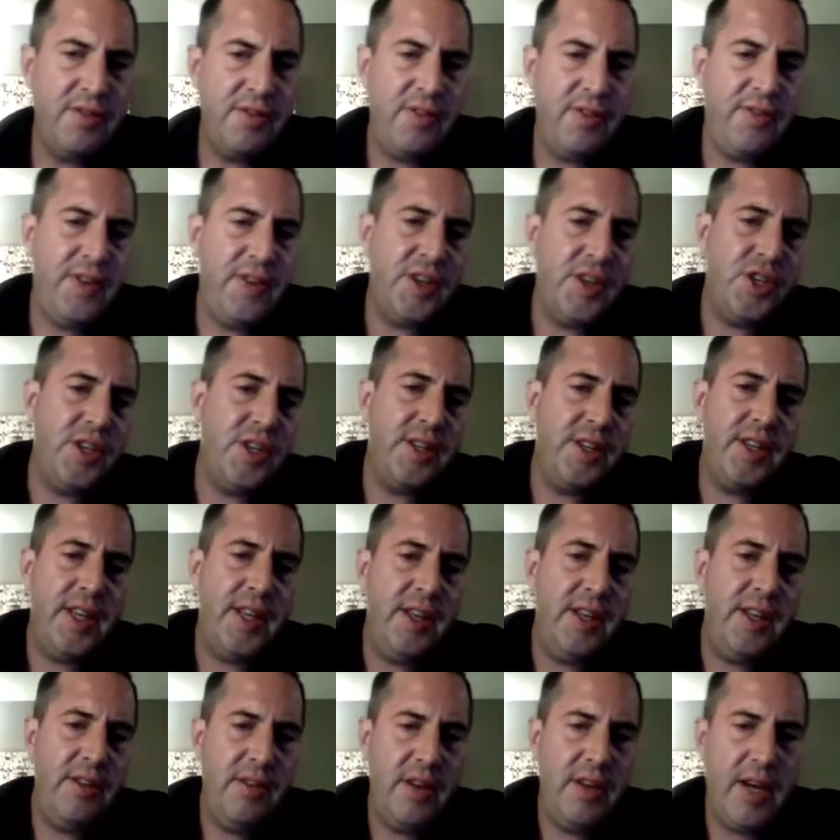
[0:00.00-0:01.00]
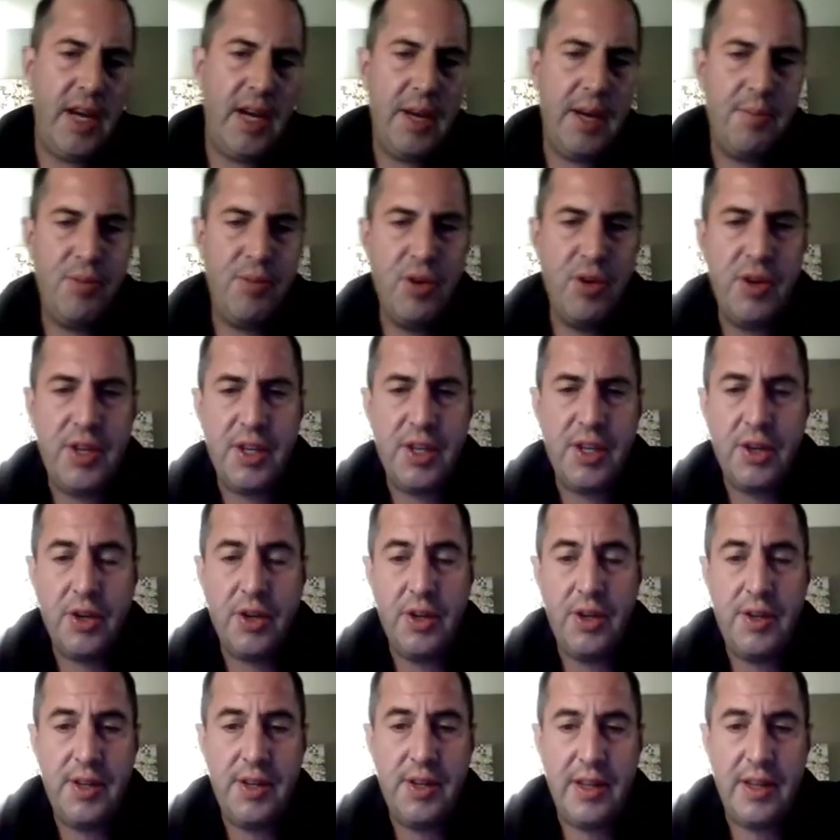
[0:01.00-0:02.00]
efficiency, producing
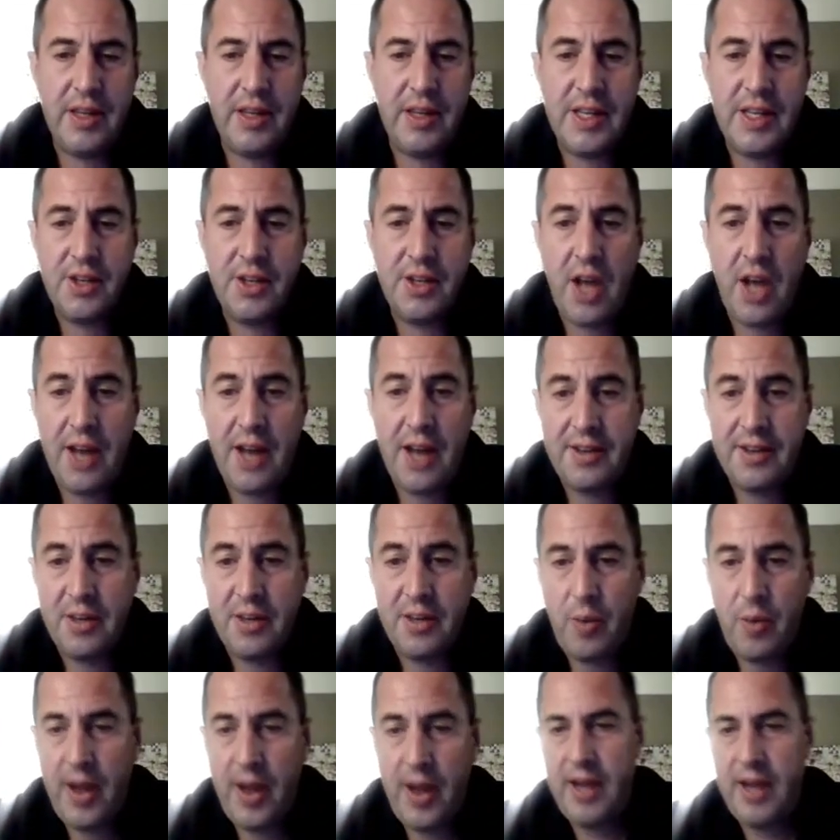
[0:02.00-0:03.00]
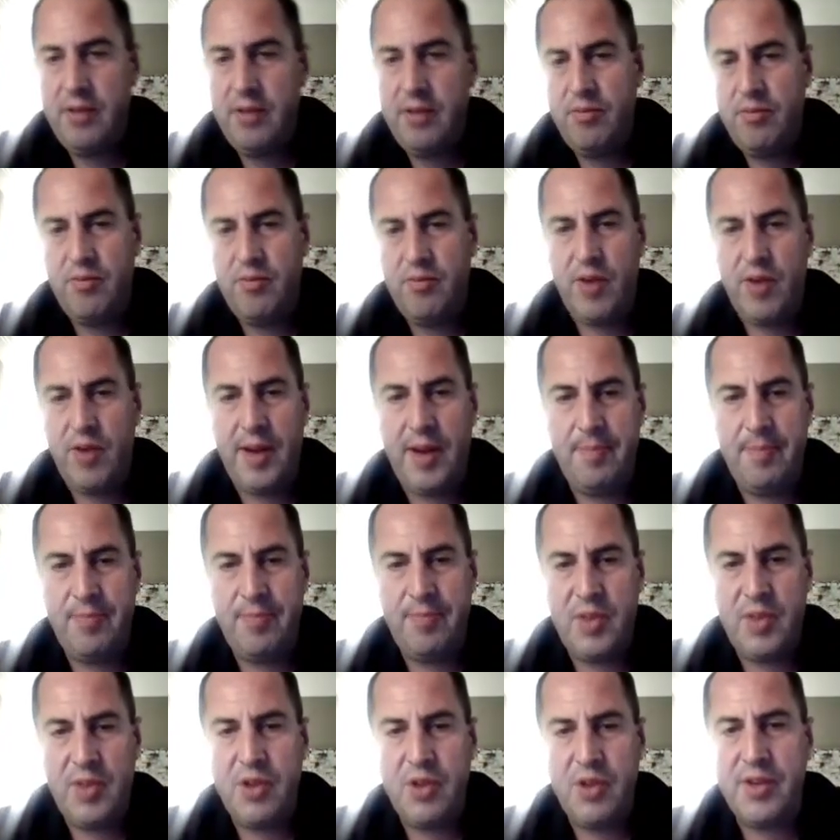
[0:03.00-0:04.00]
goods in the least costly way, right?
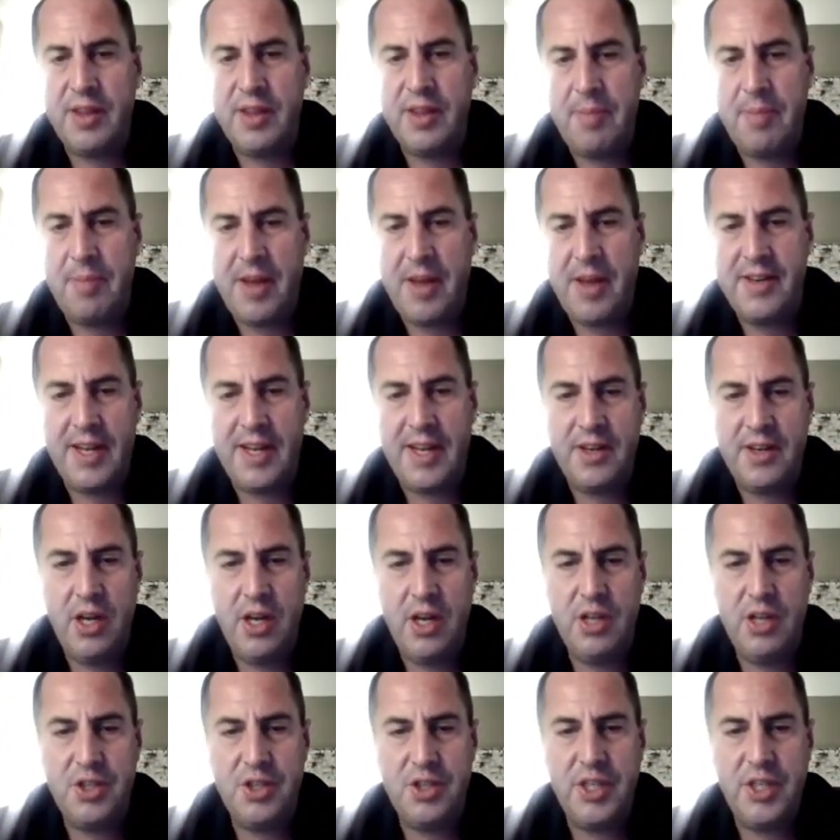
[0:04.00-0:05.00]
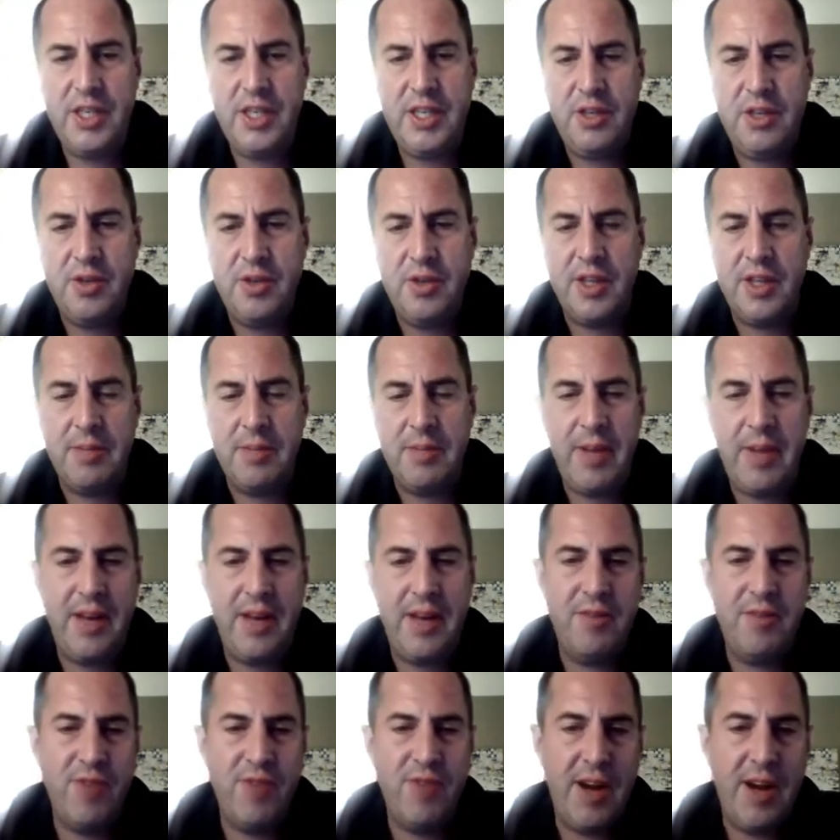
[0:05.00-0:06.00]
Using the best technology, using the
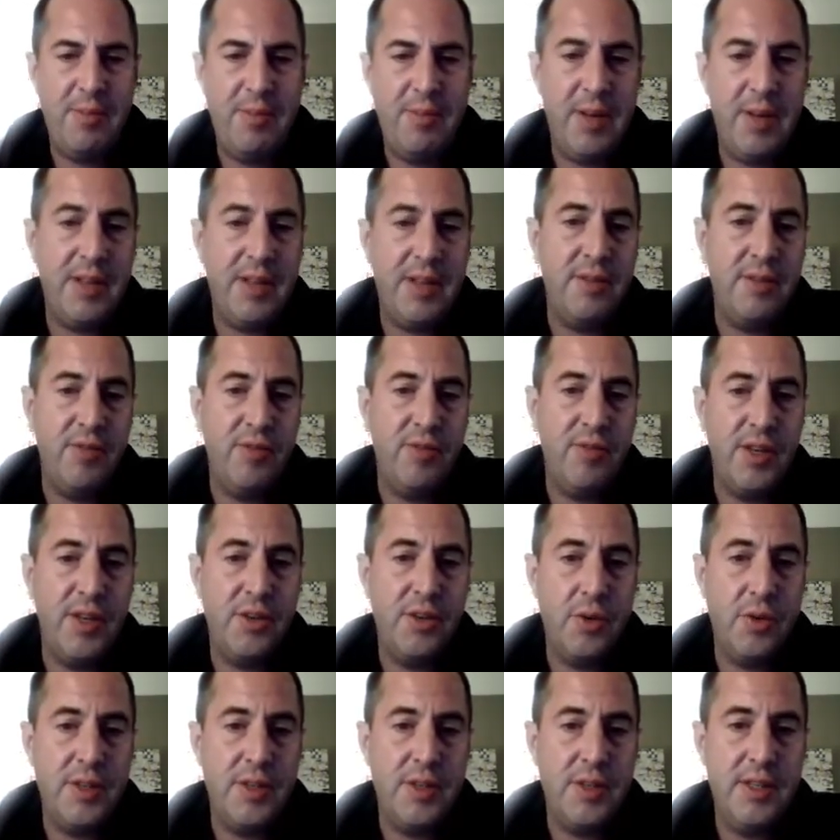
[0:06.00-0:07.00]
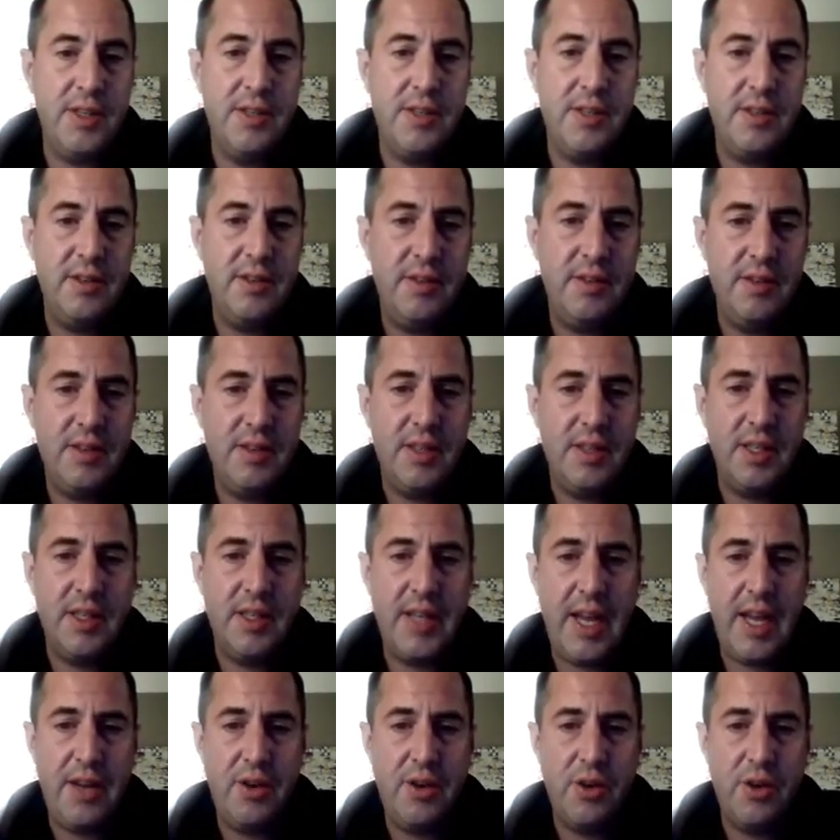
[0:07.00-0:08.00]
right mix of resources to
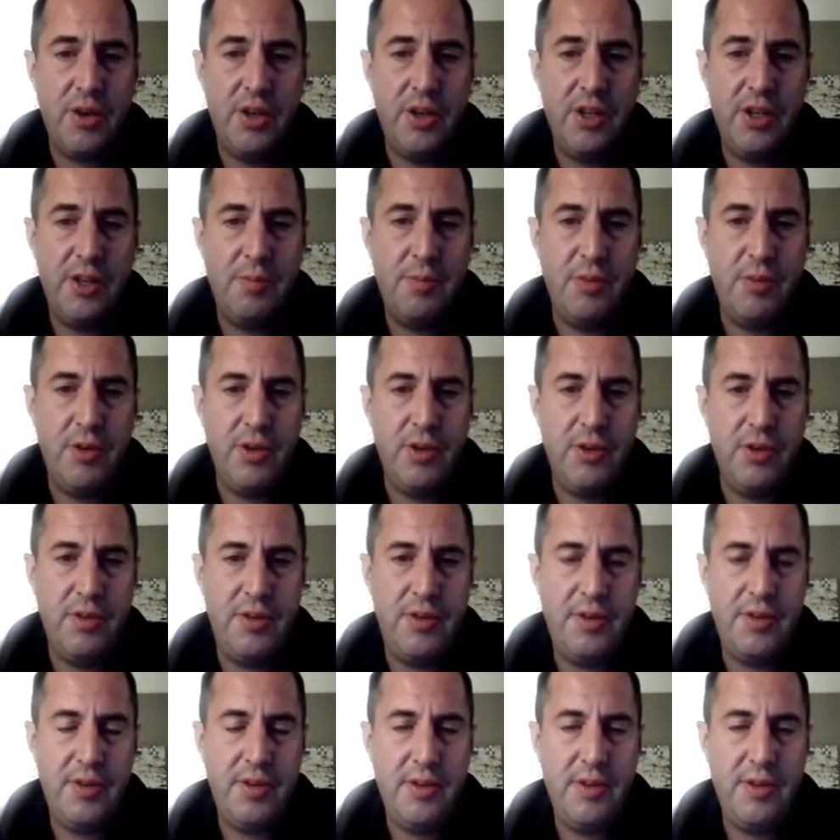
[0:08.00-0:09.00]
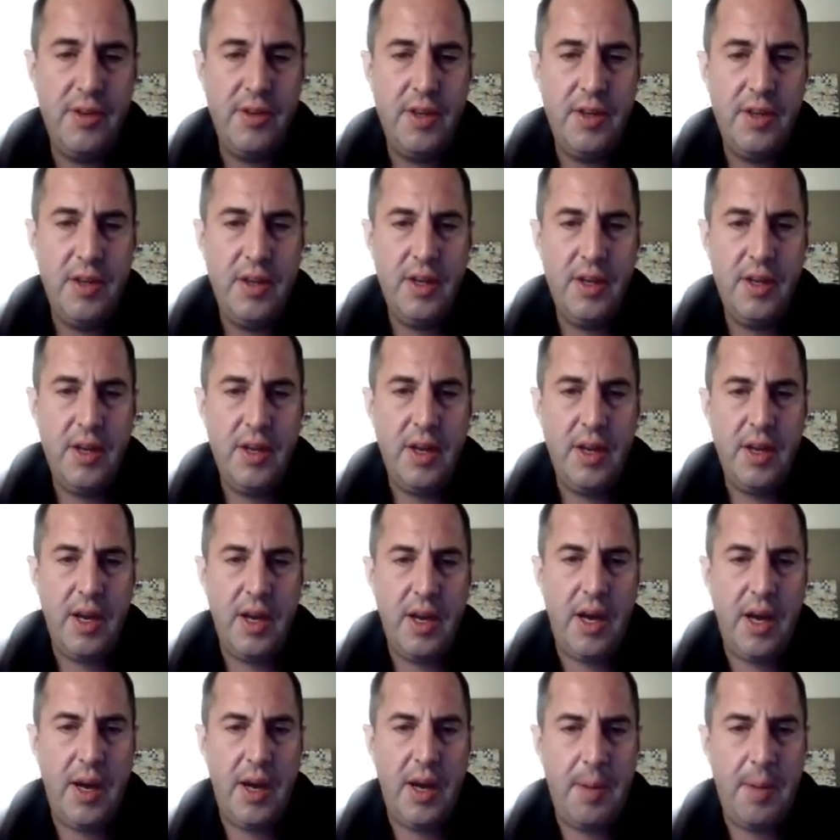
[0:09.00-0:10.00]
get your goods produced.
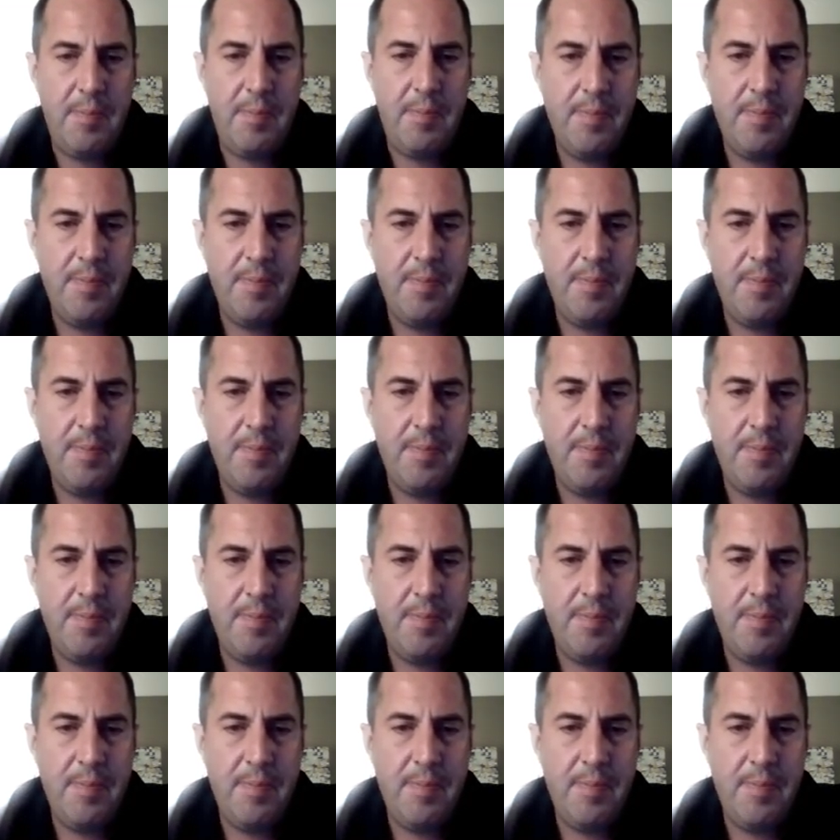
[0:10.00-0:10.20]
Trying